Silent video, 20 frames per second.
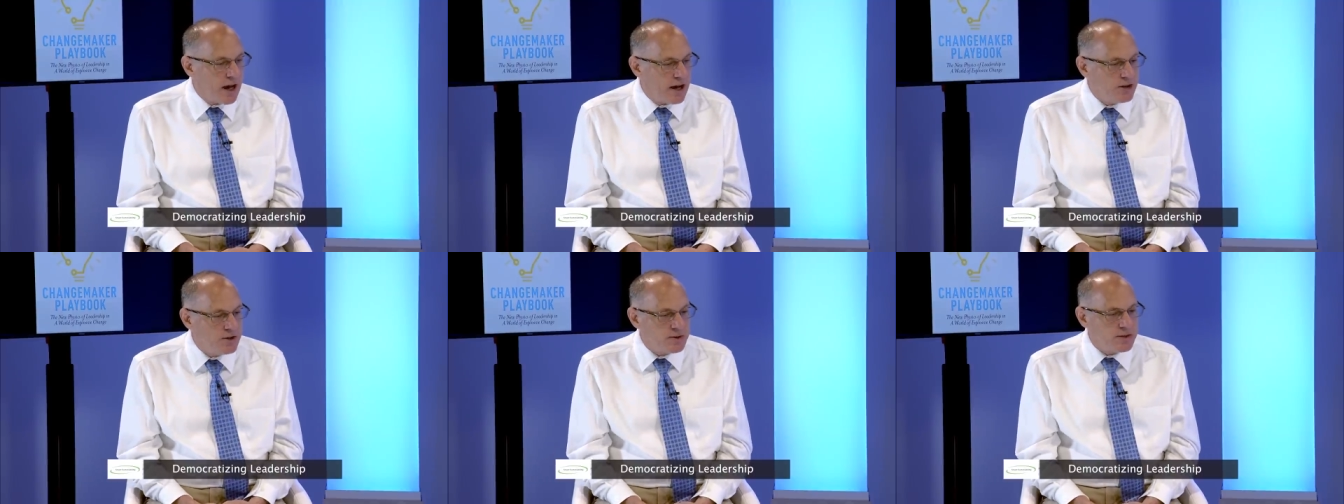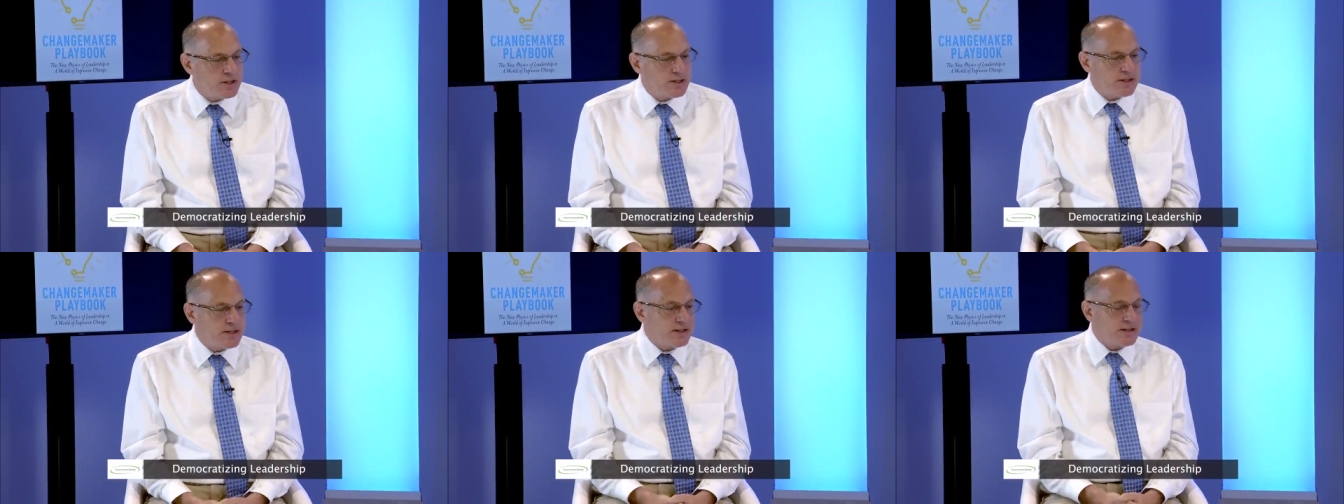I use
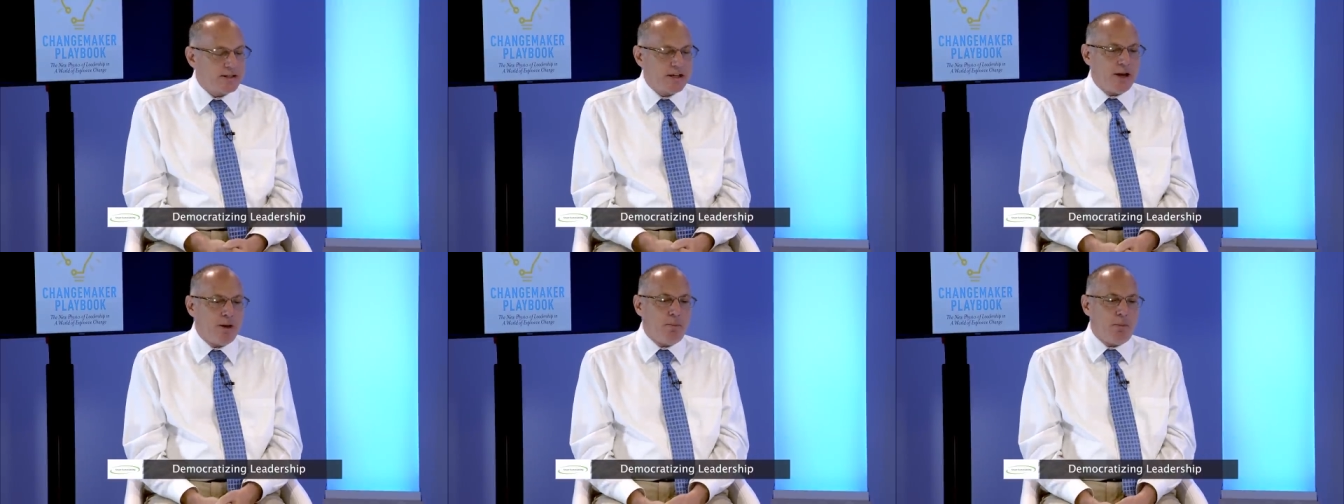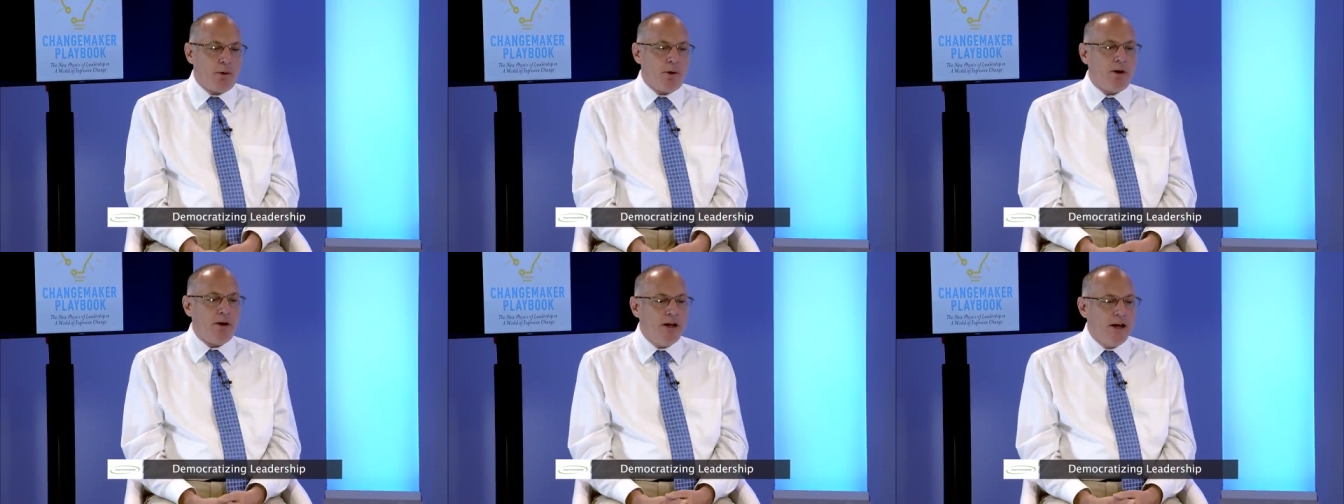this
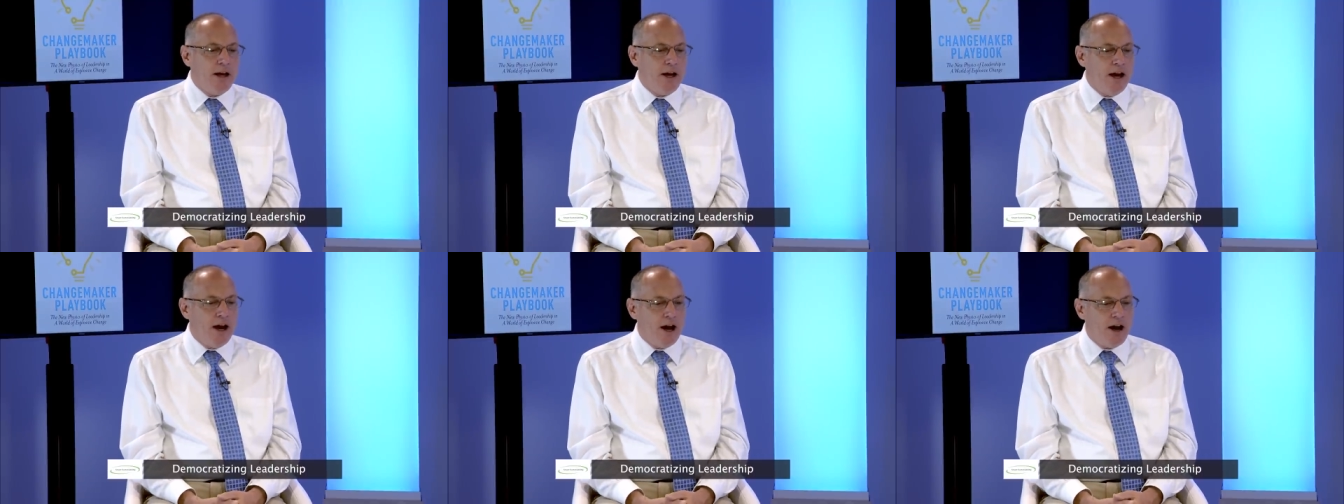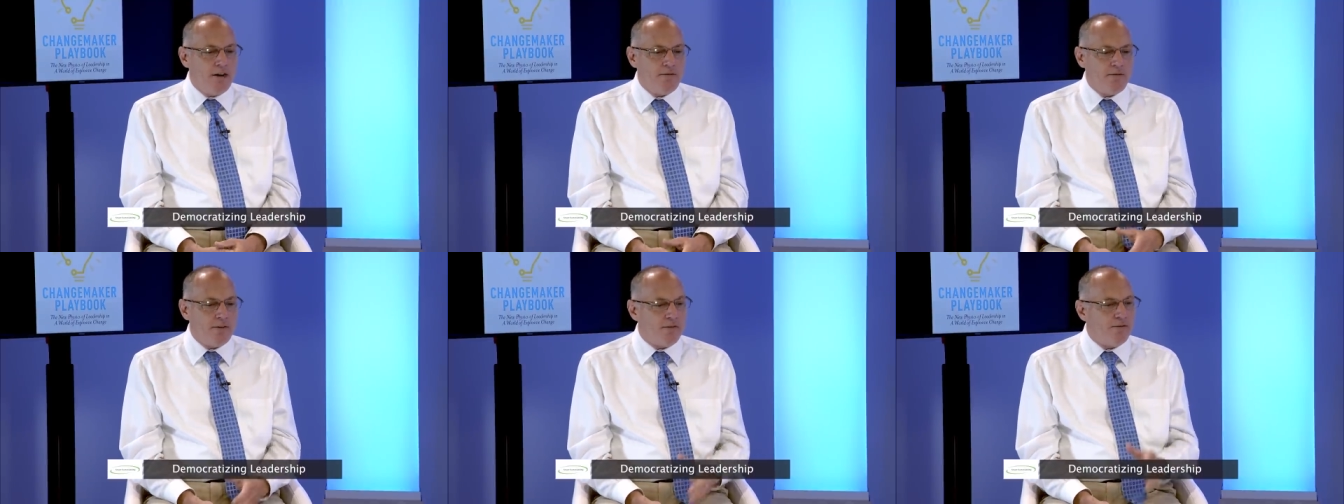example
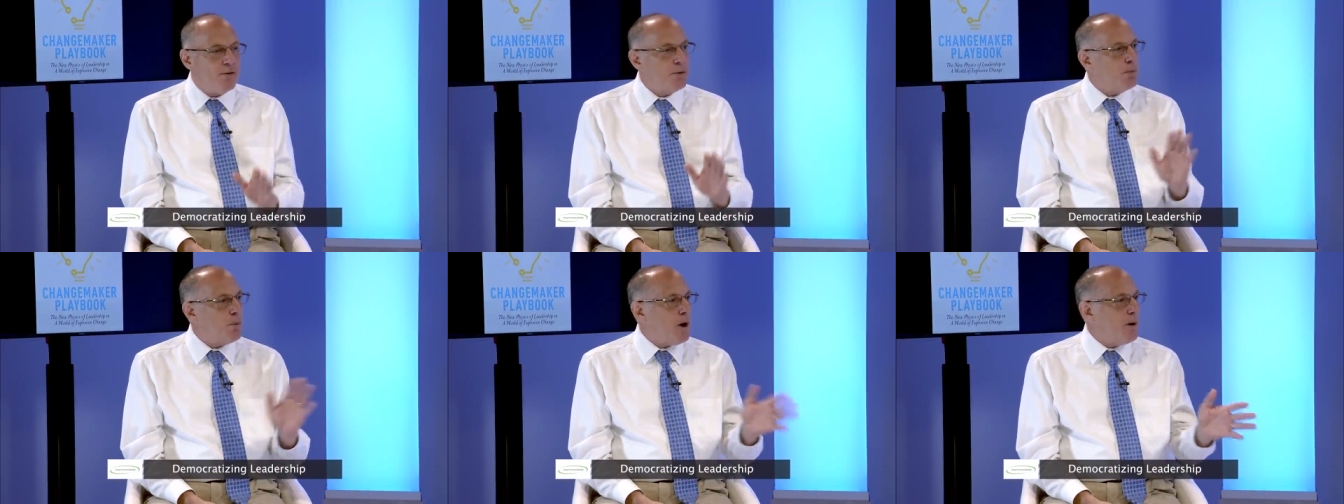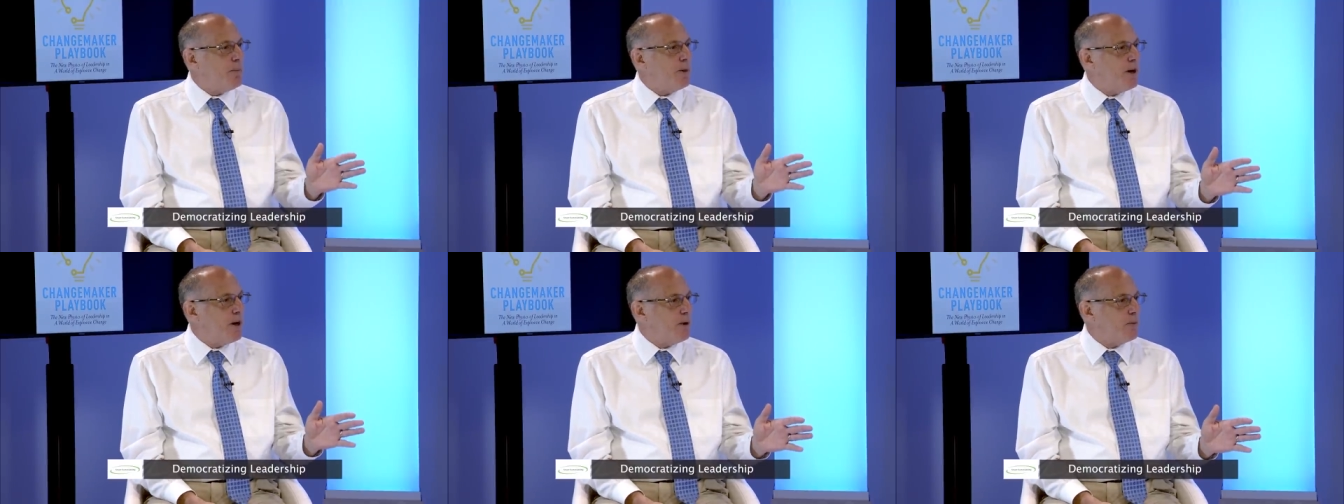of the
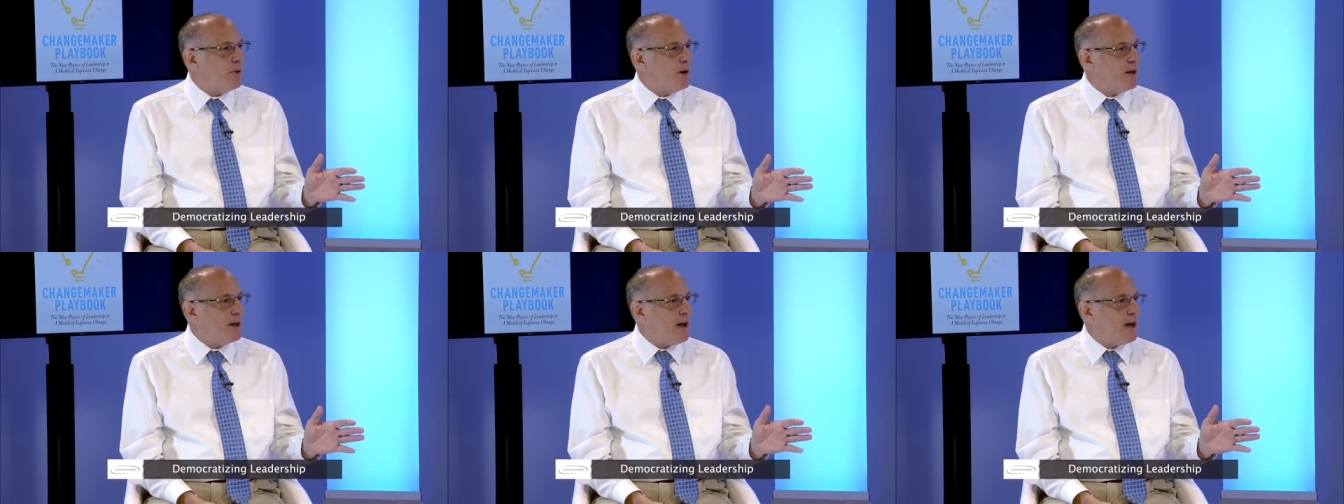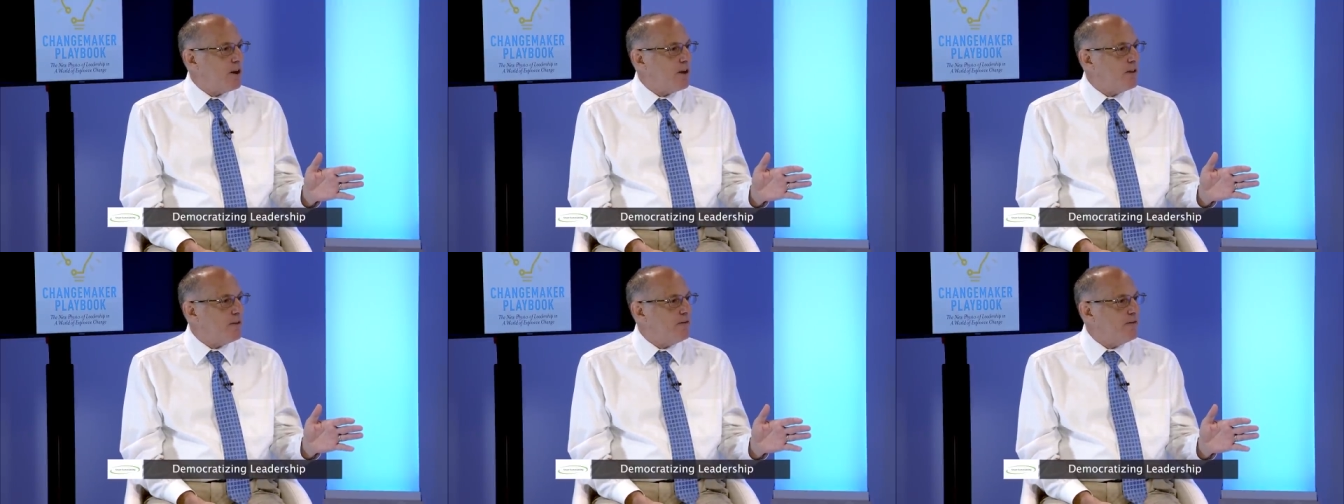football player running
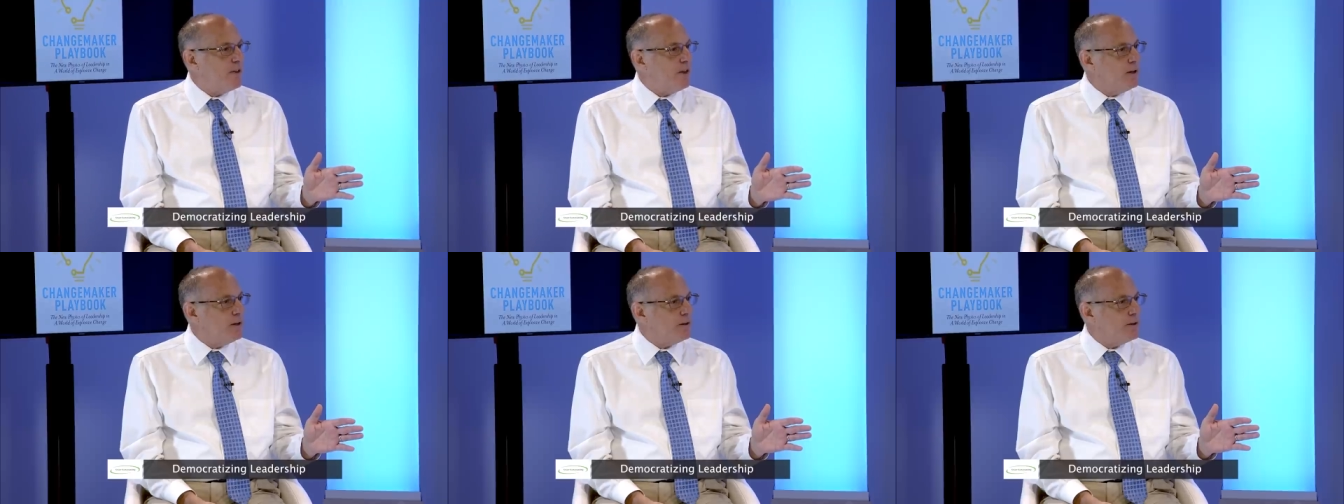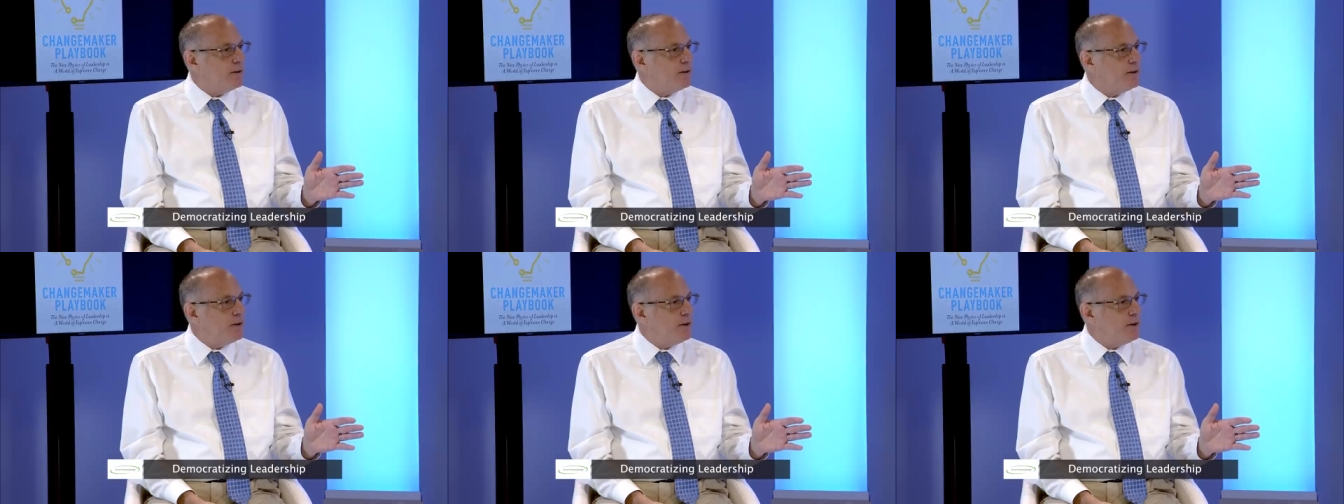out on the field.